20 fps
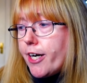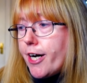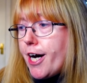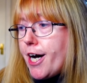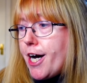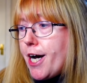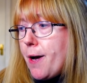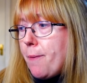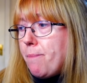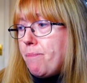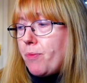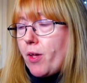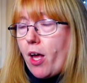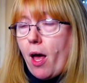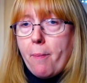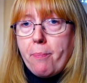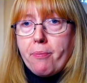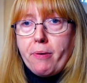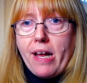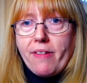
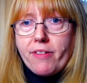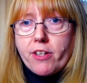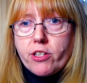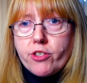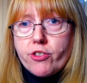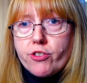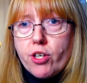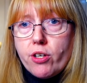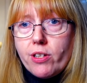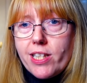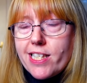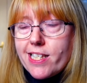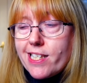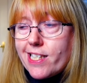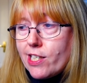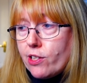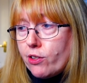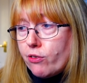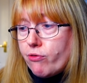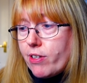Her breath control is
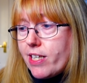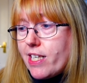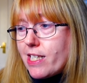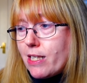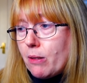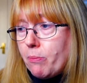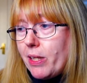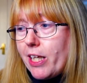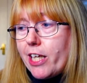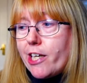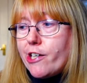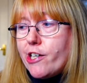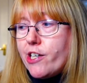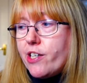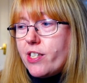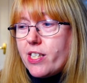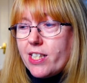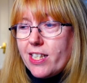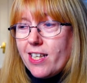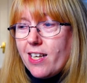still reasonably
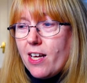good,